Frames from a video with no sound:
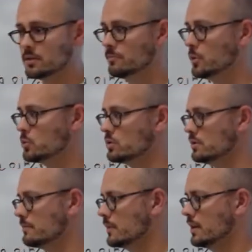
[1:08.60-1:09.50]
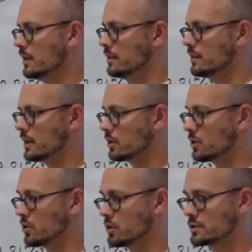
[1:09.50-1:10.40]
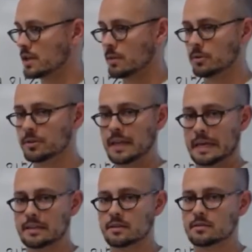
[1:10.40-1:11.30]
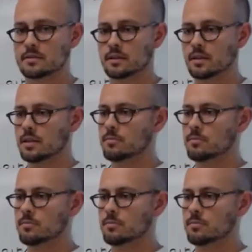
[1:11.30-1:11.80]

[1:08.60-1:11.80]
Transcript: motion that occur simultaneously,